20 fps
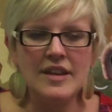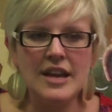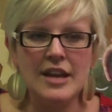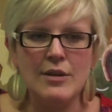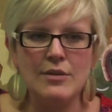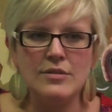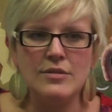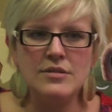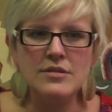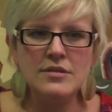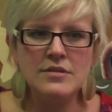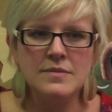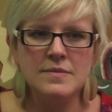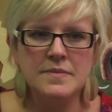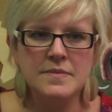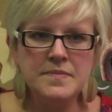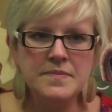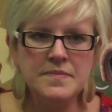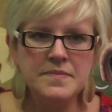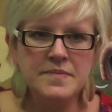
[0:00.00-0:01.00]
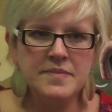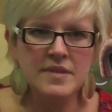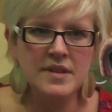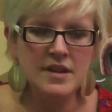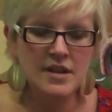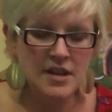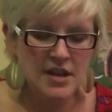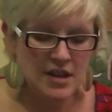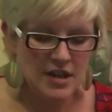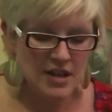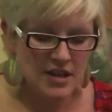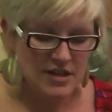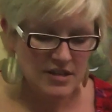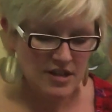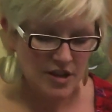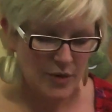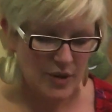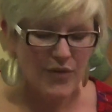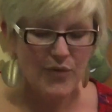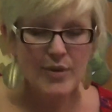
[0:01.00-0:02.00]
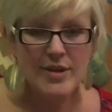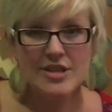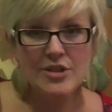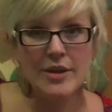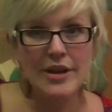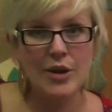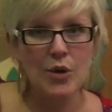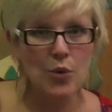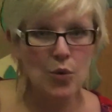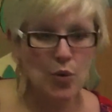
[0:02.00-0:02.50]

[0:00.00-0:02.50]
out. So if we're doing